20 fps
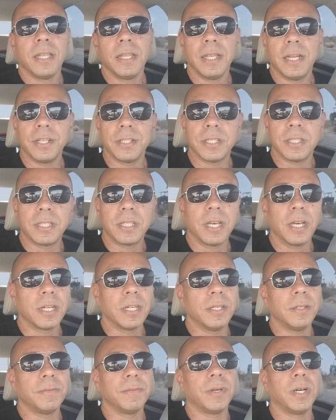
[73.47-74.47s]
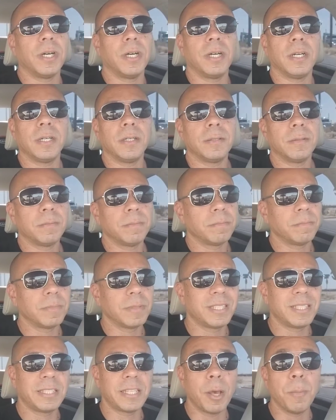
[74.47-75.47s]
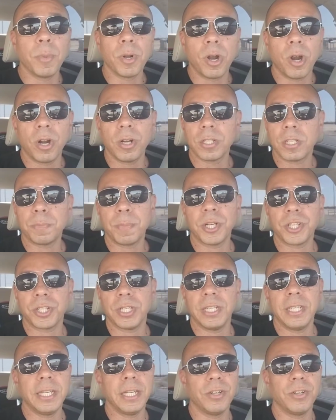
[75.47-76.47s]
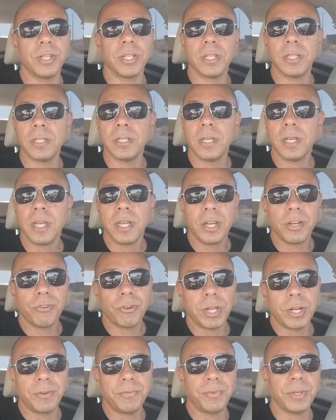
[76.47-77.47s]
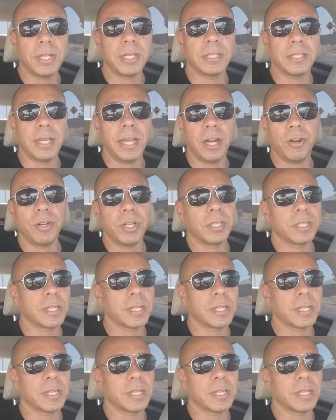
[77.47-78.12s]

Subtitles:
There's a ton of seminars, especially here in the greater Phoenix area.